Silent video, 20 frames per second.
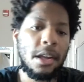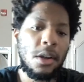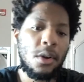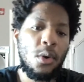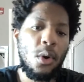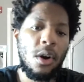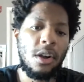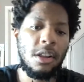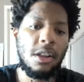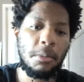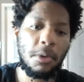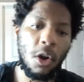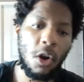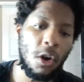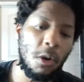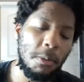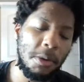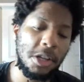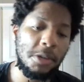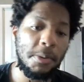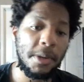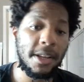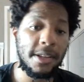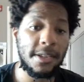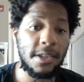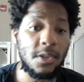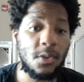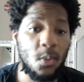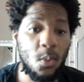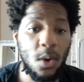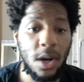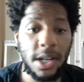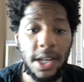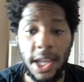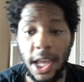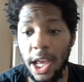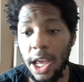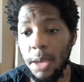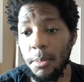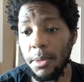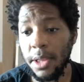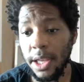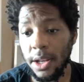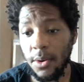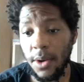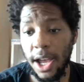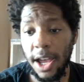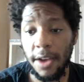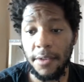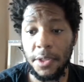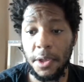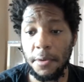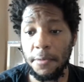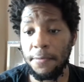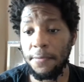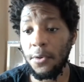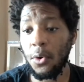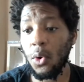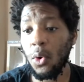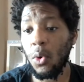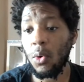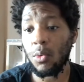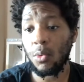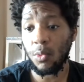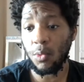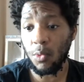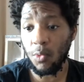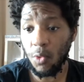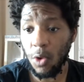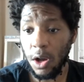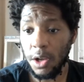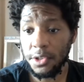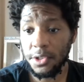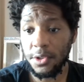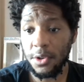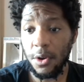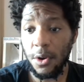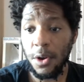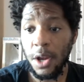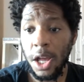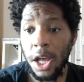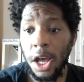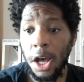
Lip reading: to call them garbage because it's one game and they don't have their full roster,